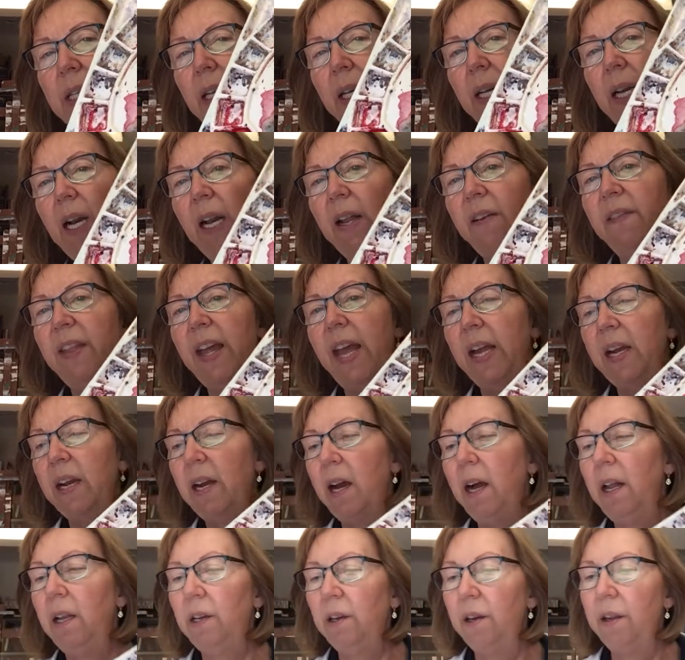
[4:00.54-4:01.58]
a little of that
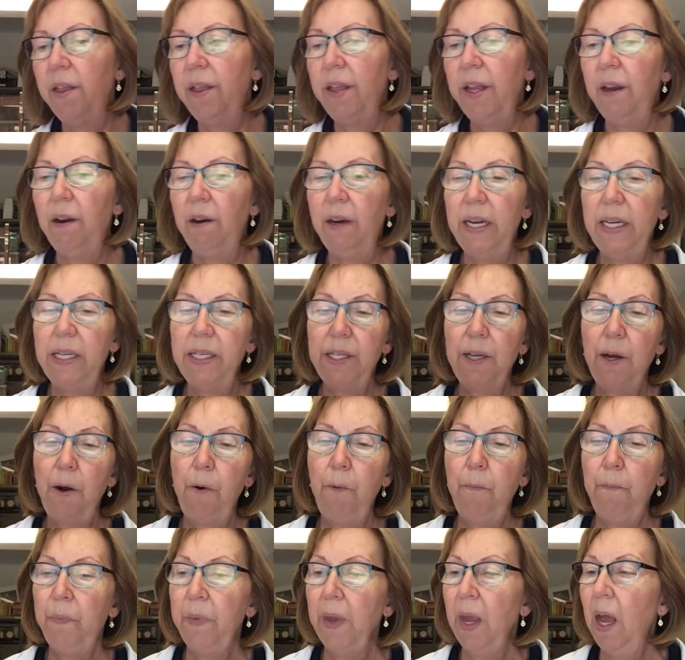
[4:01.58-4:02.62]
color theory. So
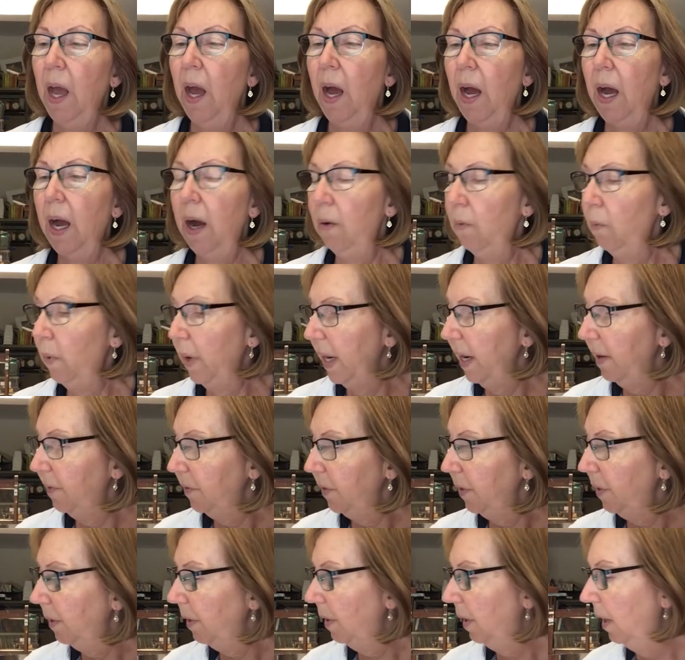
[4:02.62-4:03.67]

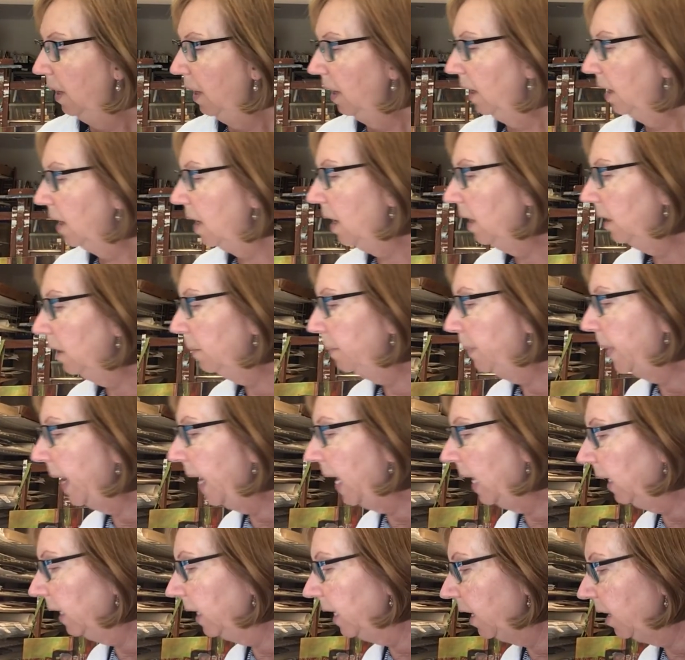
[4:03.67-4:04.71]
whatever color
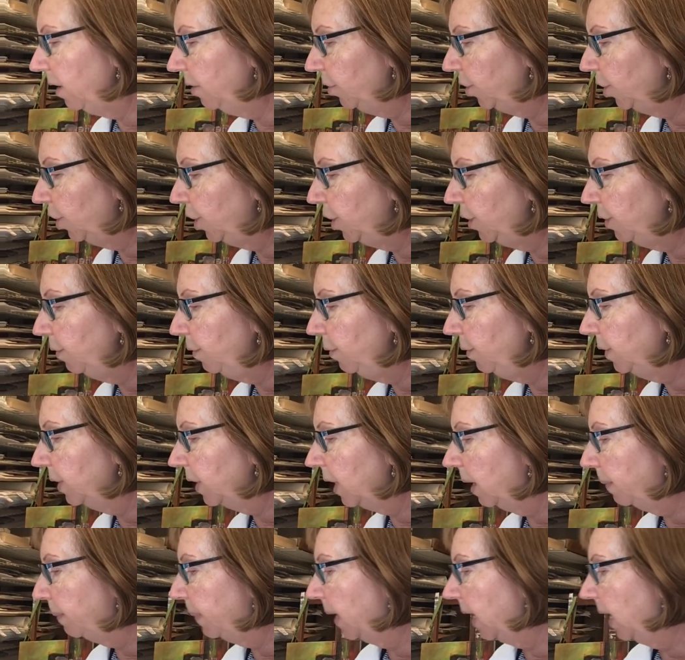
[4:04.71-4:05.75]
palette you choose
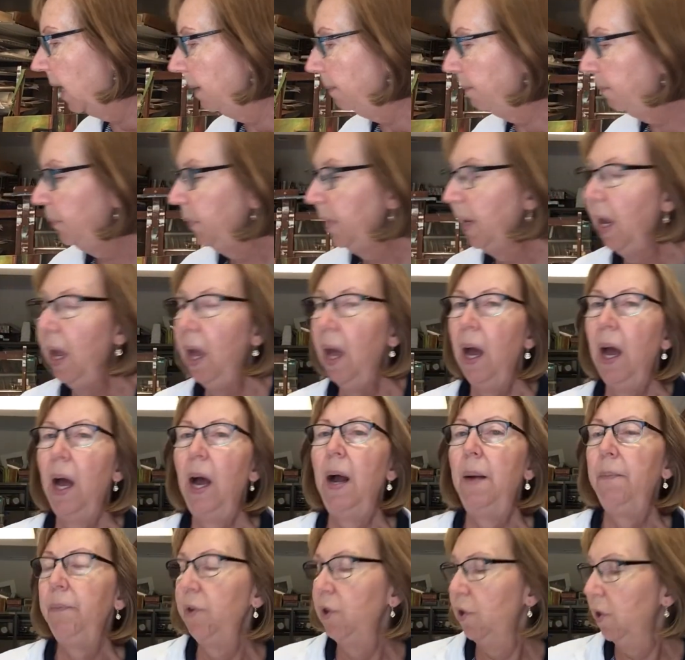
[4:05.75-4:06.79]
upon,
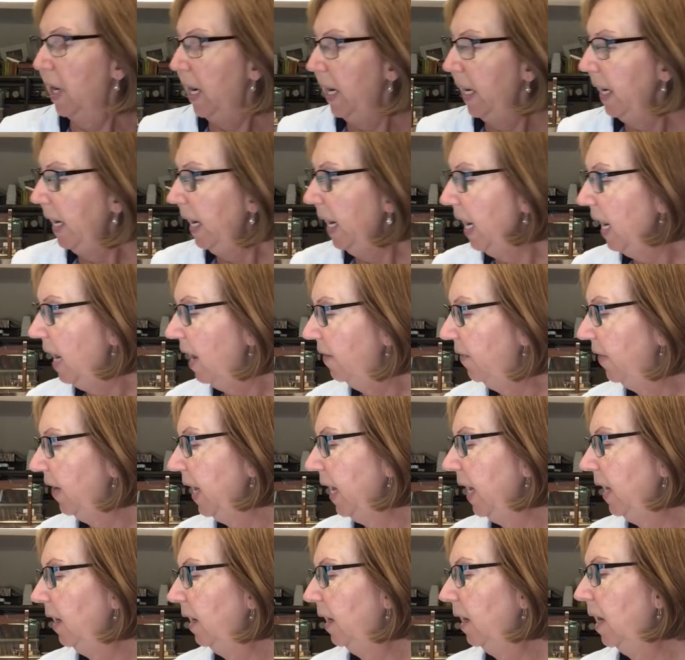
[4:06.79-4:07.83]
try to have
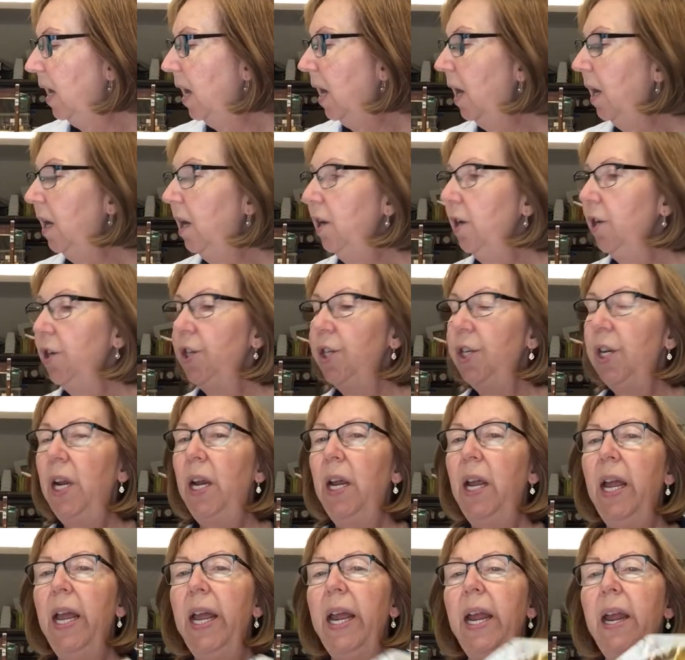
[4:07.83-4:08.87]
a large
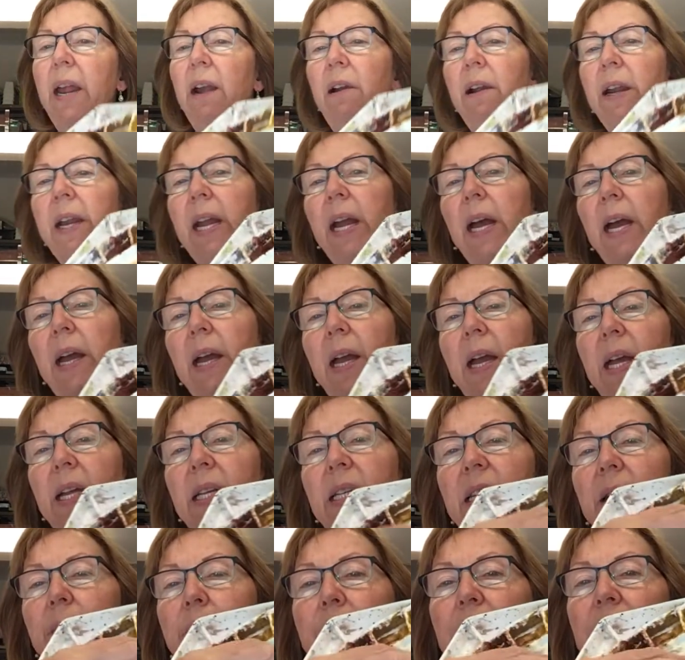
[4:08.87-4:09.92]
area
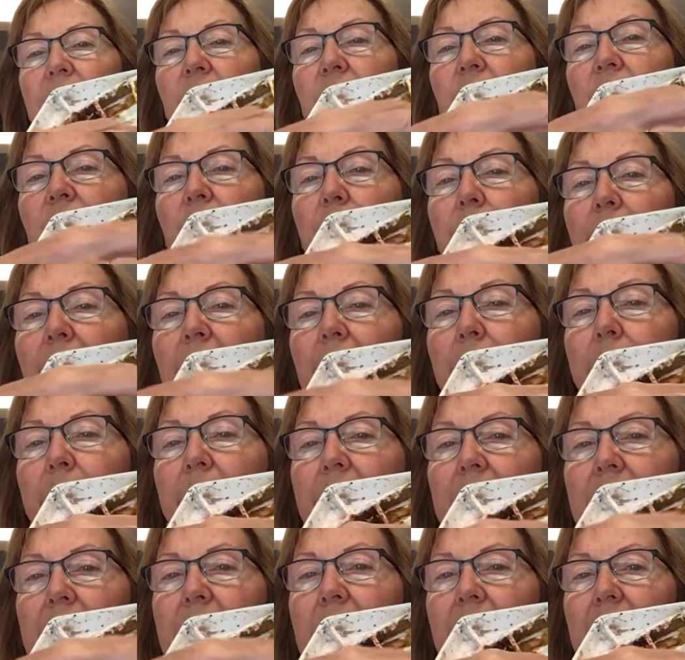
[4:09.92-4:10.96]
to mix your
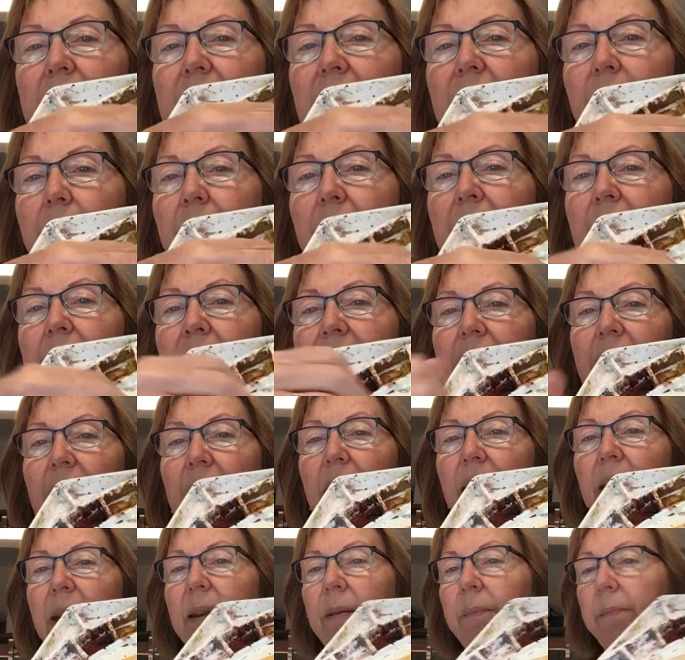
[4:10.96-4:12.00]
pigments. That's the main thing